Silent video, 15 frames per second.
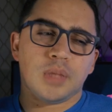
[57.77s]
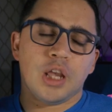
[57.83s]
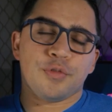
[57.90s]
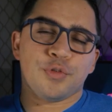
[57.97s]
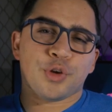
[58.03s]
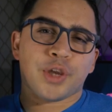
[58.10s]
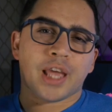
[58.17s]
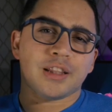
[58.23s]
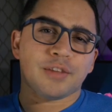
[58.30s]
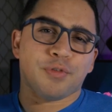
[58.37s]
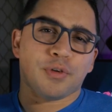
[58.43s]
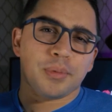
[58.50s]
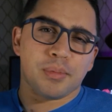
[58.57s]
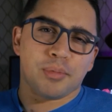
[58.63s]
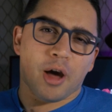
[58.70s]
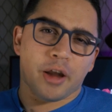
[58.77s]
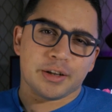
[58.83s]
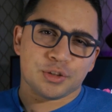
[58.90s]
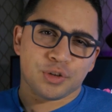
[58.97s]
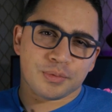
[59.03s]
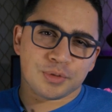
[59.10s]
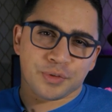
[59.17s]
if you can't deform the body
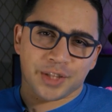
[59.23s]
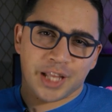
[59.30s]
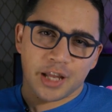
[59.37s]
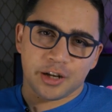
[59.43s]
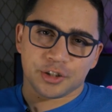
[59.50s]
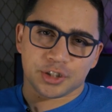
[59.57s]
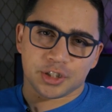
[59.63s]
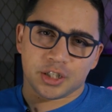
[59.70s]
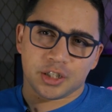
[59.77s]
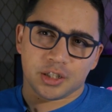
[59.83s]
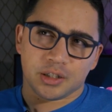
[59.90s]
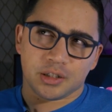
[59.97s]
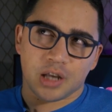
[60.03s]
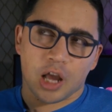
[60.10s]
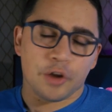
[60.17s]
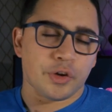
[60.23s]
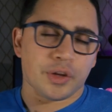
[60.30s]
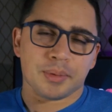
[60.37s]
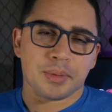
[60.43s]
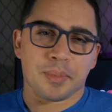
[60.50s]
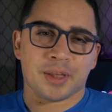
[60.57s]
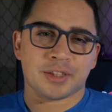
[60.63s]
to absorb the energy, how do you
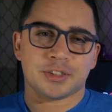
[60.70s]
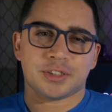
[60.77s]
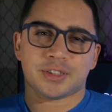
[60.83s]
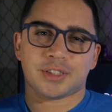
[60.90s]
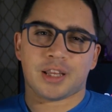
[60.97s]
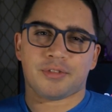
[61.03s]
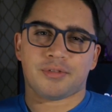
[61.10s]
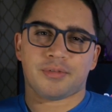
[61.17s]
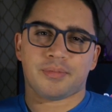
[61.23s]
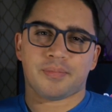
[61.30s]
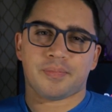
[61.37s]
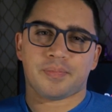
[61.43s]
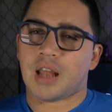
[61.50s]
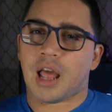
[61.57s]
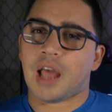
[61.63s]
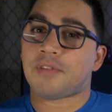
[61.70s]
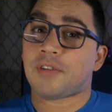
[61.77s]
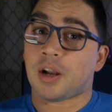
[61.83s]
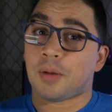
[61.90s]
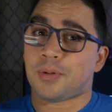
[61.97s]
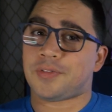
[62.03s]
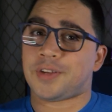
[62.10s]
keep the passenger safe? I have a
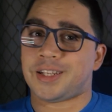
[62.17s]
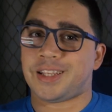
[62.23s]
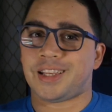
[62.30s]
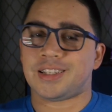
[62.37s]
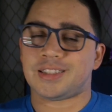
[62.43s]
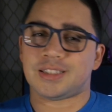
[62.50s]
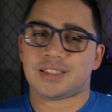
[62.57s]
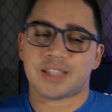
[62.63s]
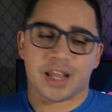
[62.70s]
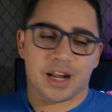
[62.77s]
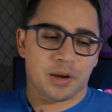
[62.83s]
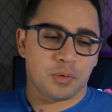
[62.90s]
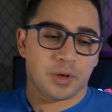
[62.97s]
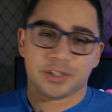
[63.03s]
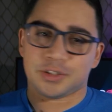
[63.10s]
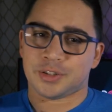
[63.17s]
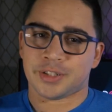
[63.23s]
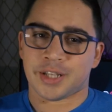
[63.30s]
couple of ideas that I wanted to